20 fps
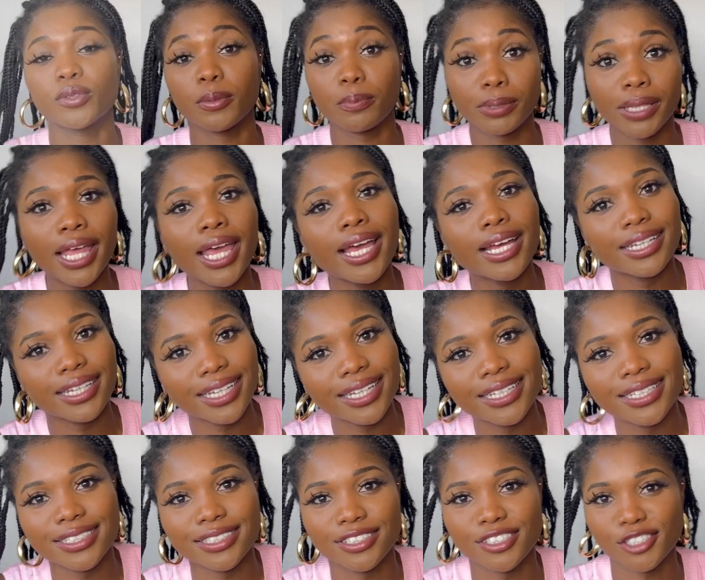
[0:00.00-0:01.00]
plan
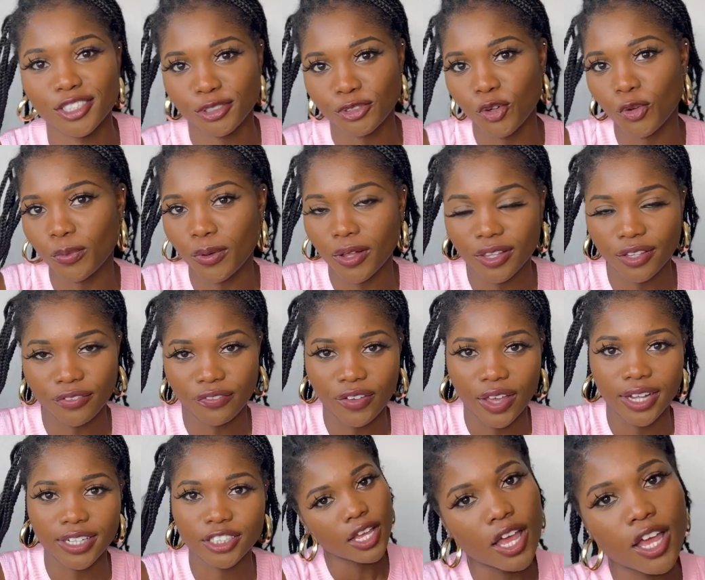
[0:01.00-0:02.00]
is the snowball
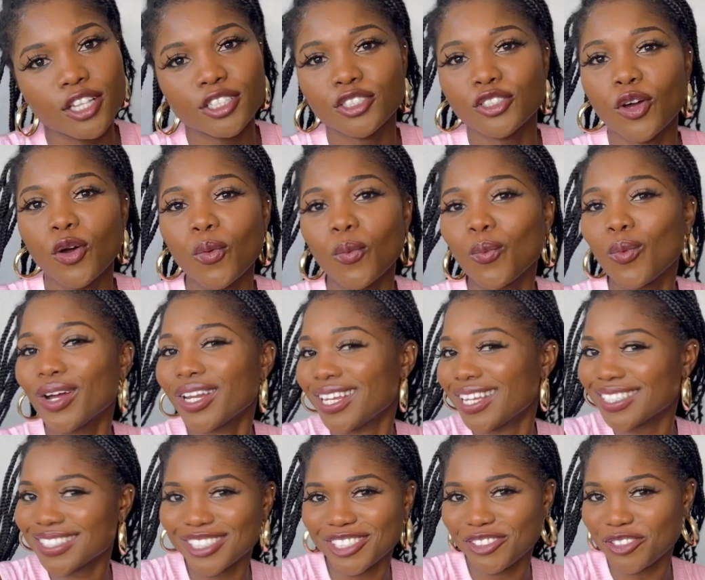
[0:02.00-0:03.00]
effect. So what
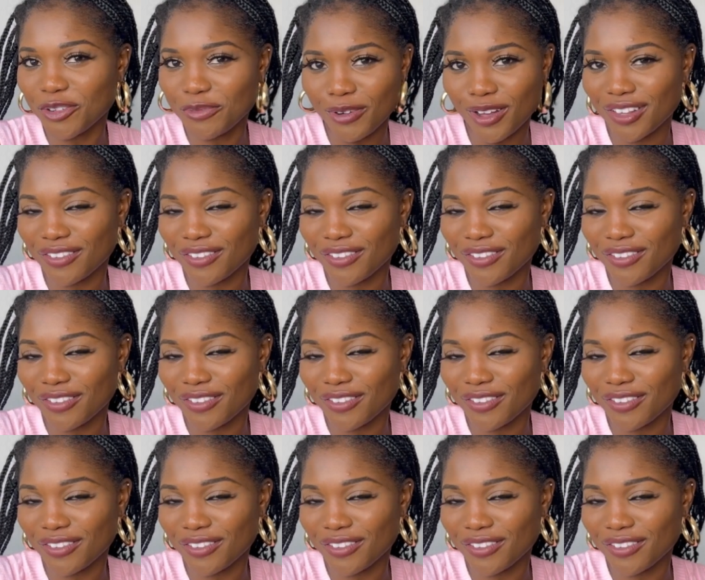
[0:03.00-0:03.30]
is the snowball